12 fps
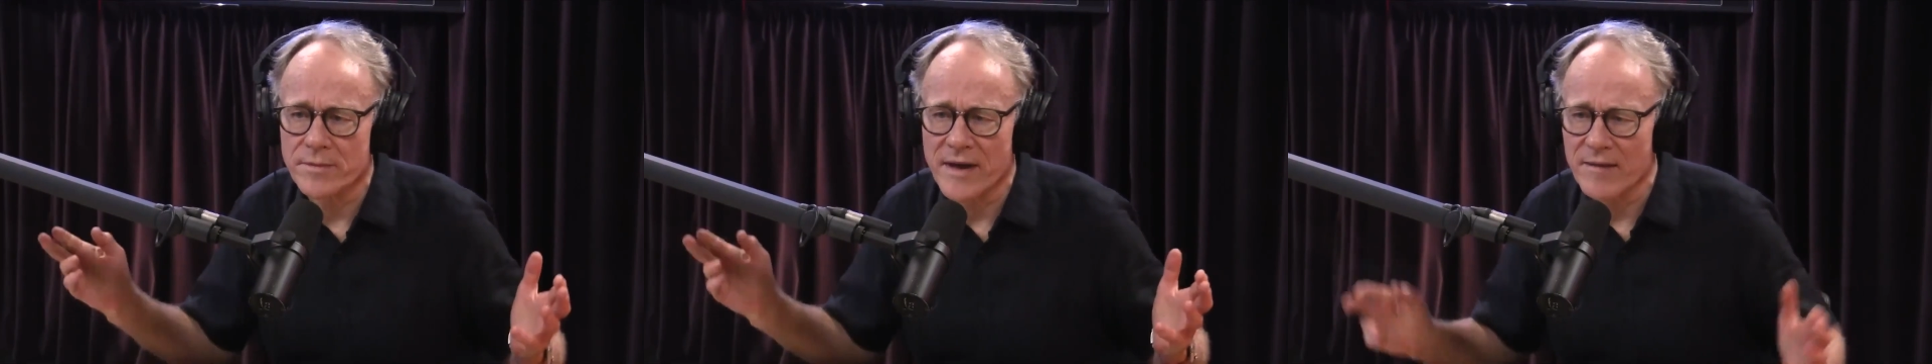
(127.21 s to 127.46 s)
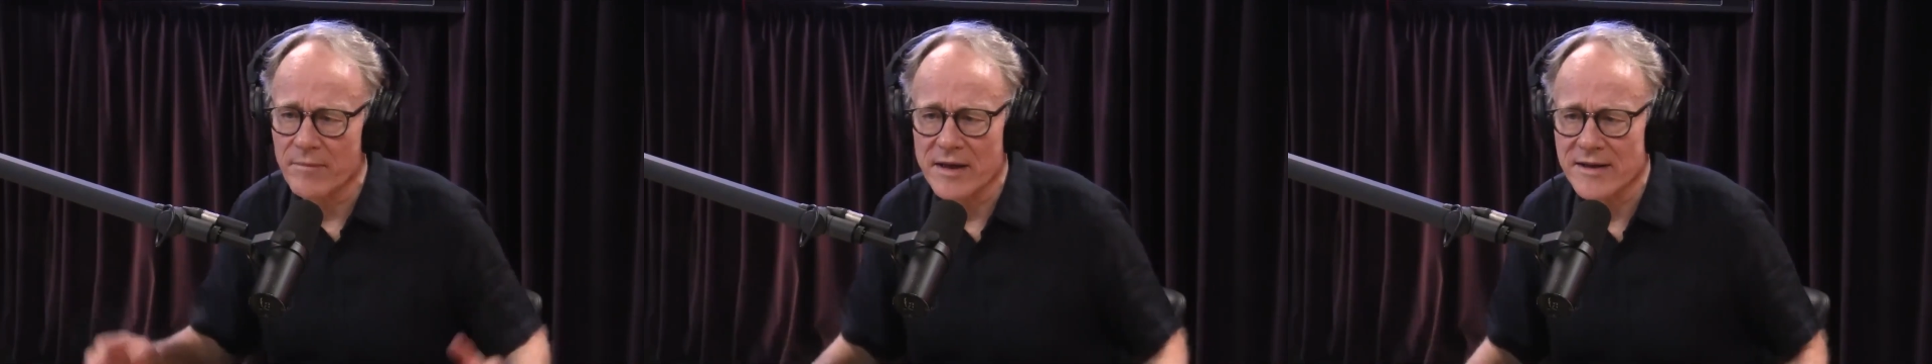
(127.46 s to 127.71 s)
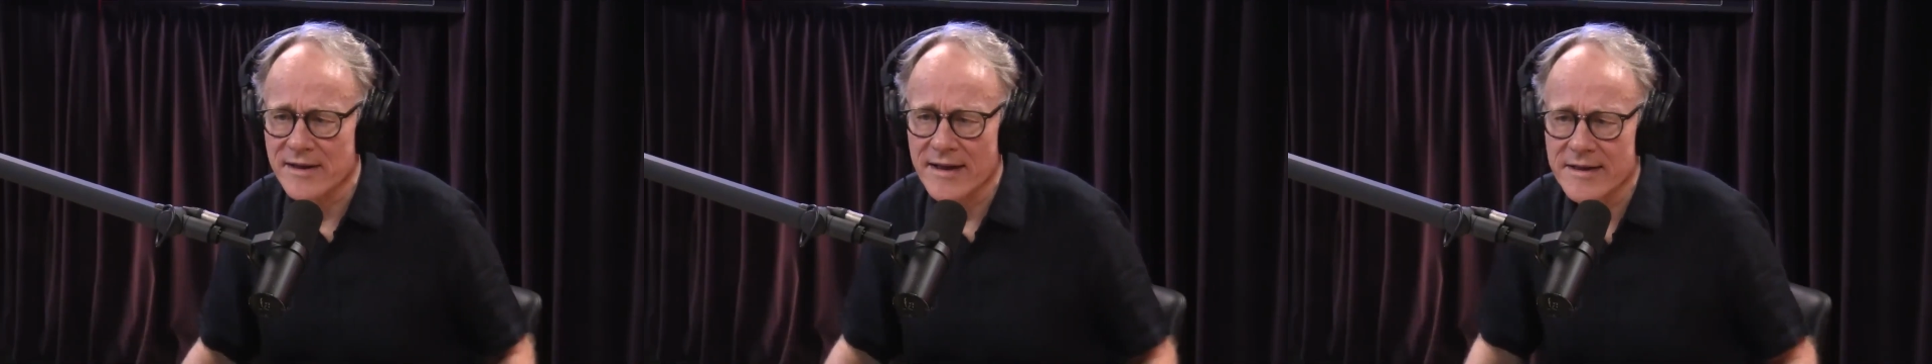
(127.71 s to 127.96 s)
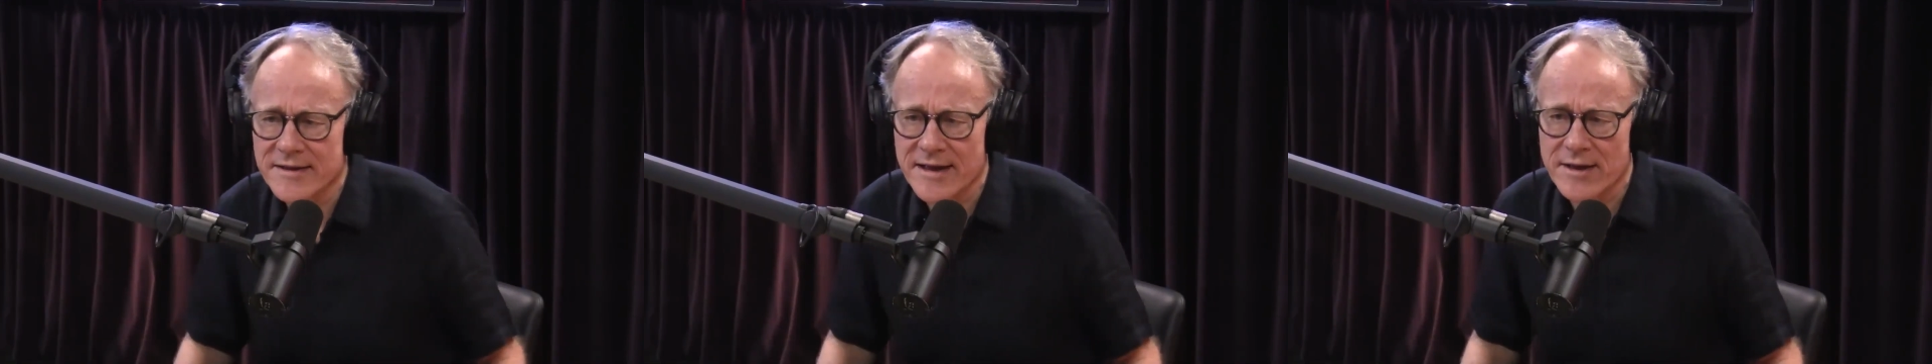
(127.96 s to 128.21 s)
may have been as
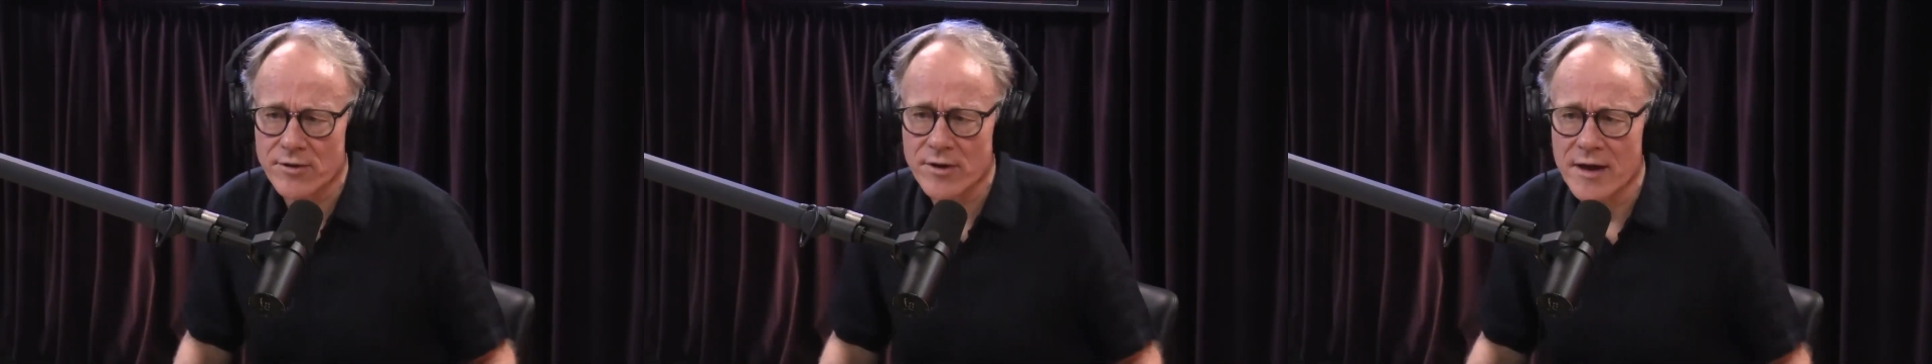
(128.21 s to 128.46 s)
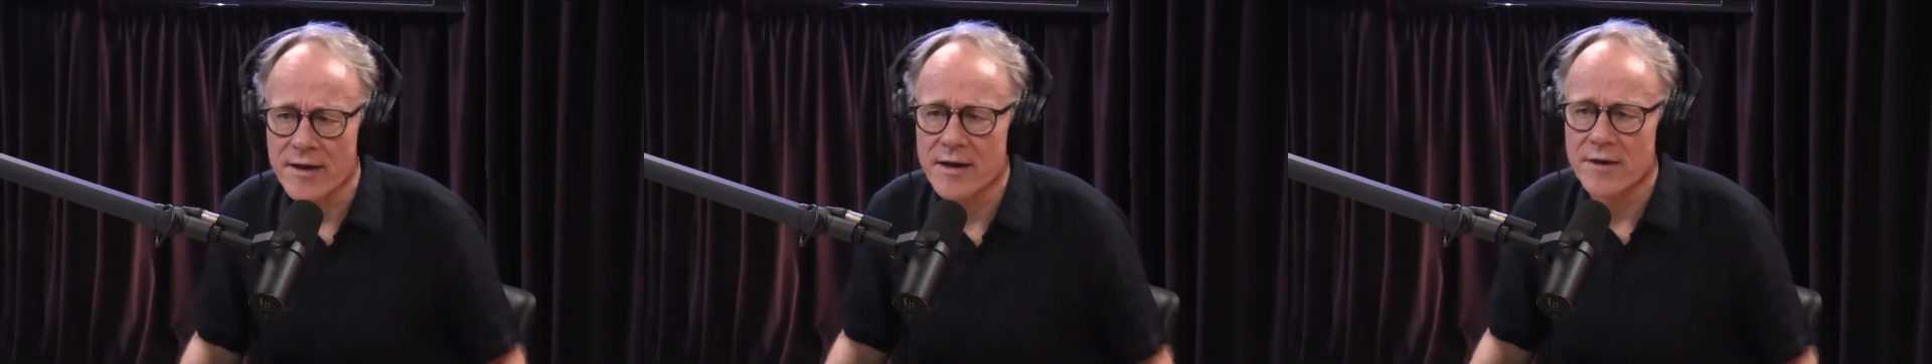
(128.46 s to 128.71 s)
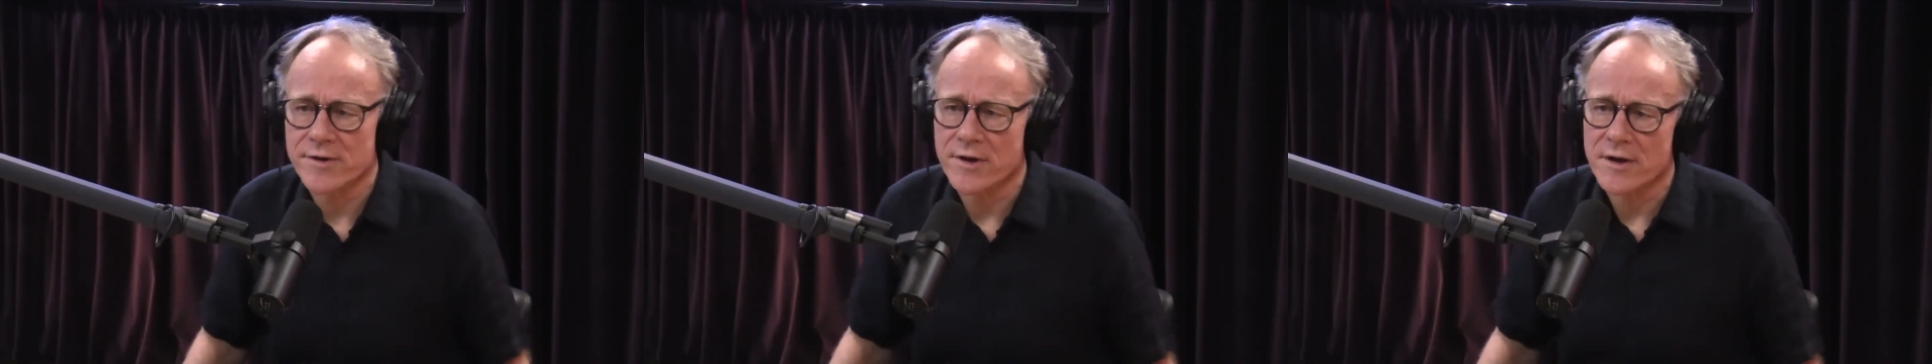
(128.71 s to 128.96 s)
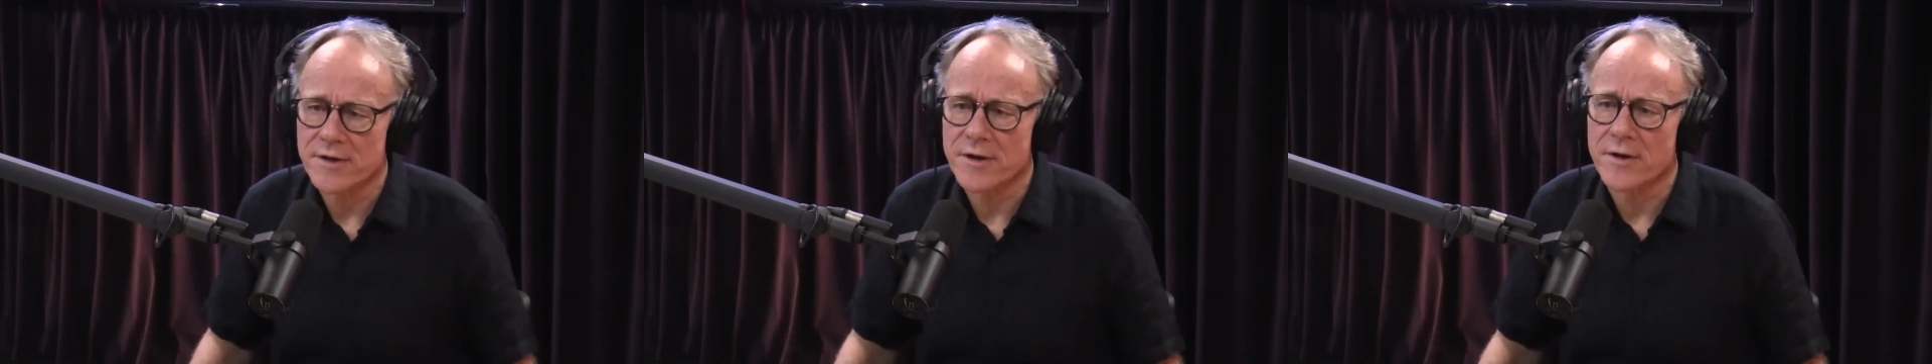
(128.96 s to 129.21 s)
late as eight or nine thousand
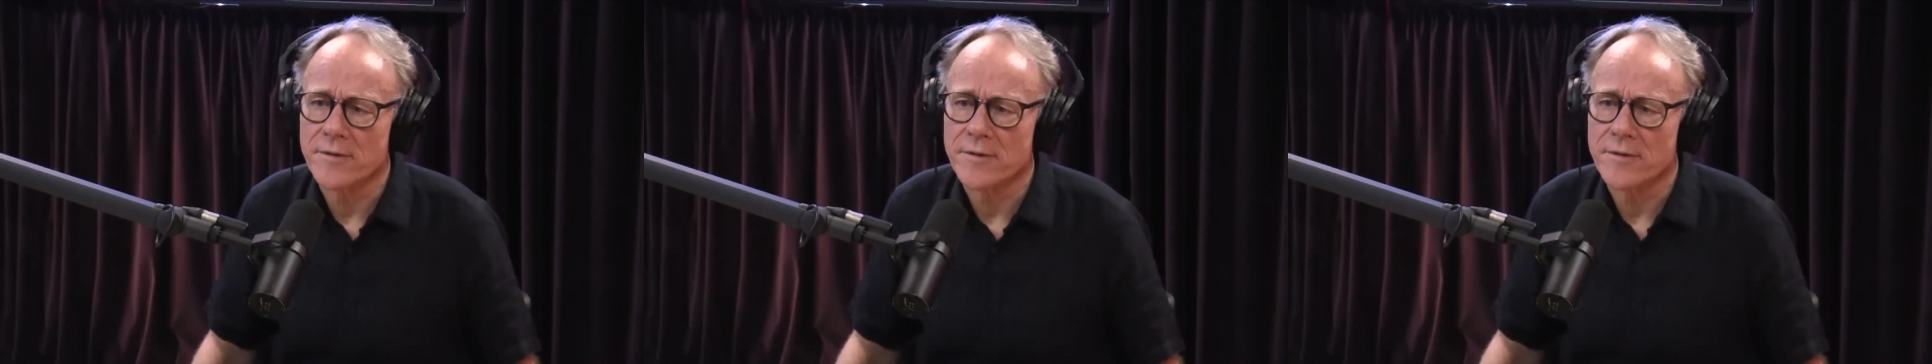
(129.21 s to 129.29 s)
years ago.